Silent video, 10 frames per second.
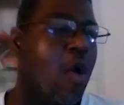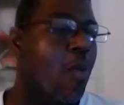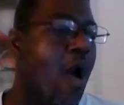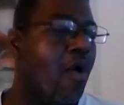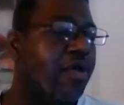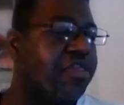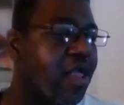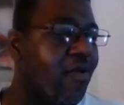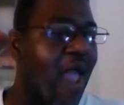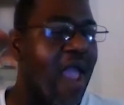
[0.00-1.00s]
Well,
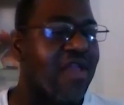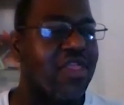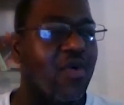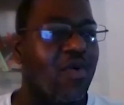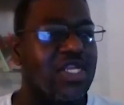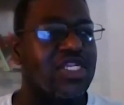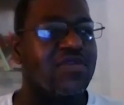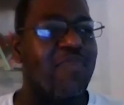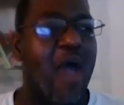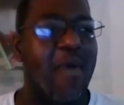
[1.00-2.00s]
instead of asking the questions
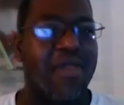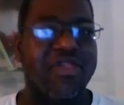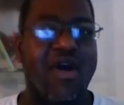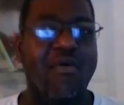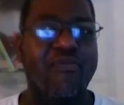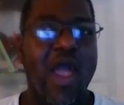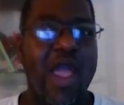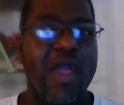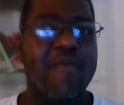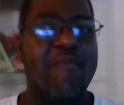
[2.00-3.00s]
by myself
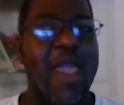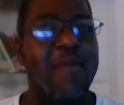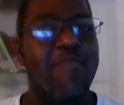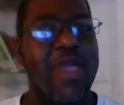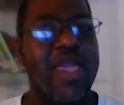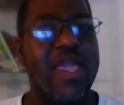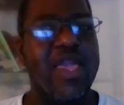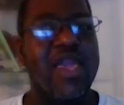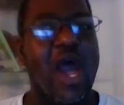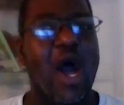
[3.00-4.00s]
and
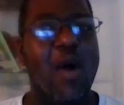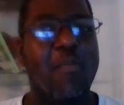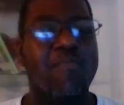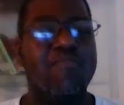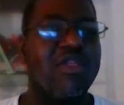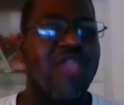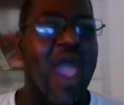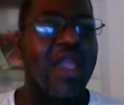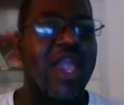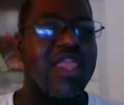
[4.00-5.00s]
maybe
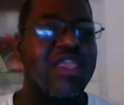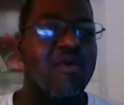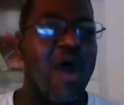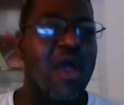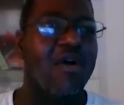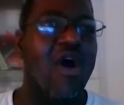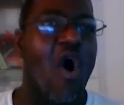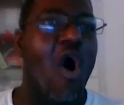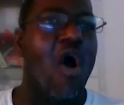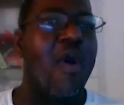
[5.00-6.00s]
not getting all
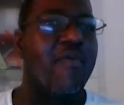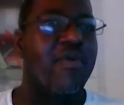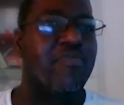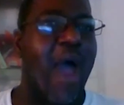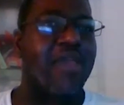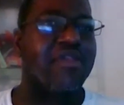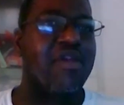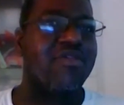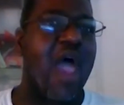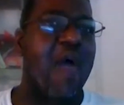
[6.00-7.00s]
the way response,
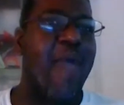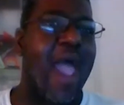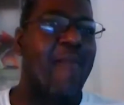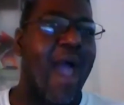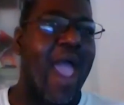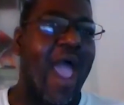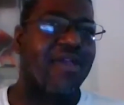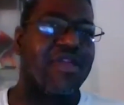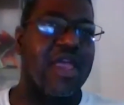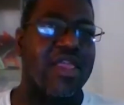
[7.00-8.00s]
sometimes Matt might
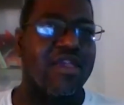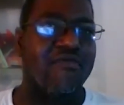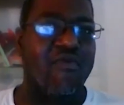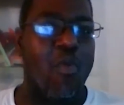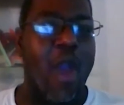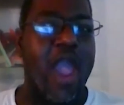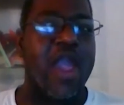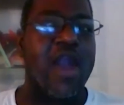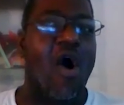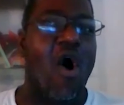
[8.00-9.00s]
ask it in a different
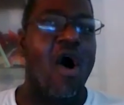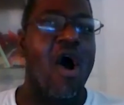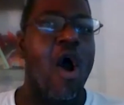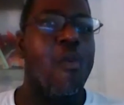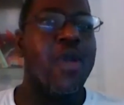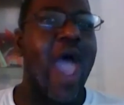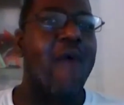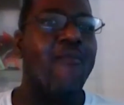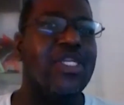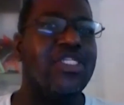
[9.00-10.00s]
way, or we
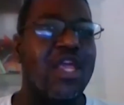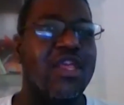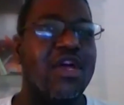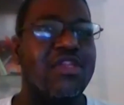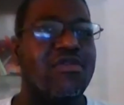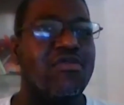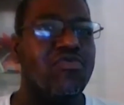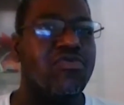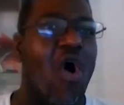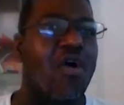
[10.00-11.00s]
have each other to
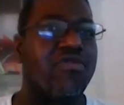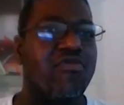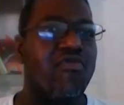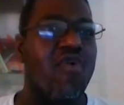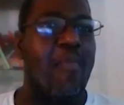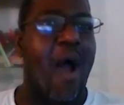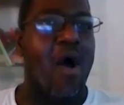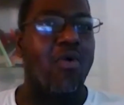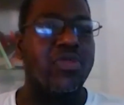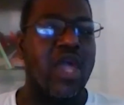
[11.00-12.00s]
talk to
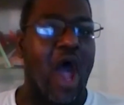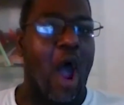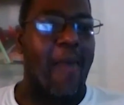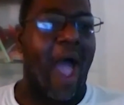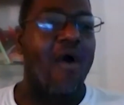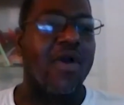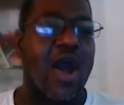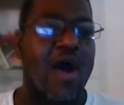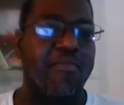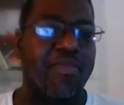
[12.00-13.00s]
about the
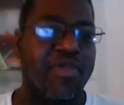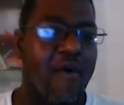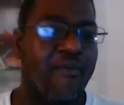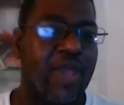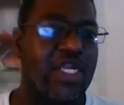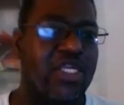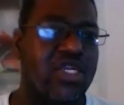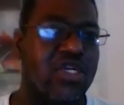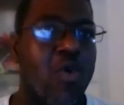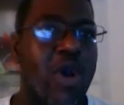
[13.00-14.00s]
outcomes of
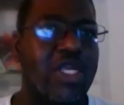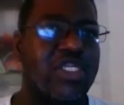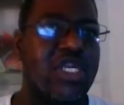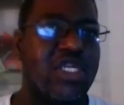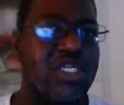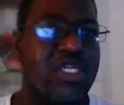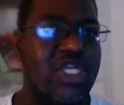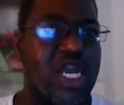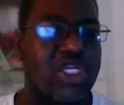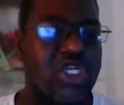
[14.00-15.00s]
each question
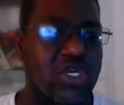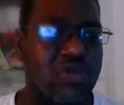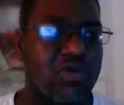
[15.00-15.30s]
section.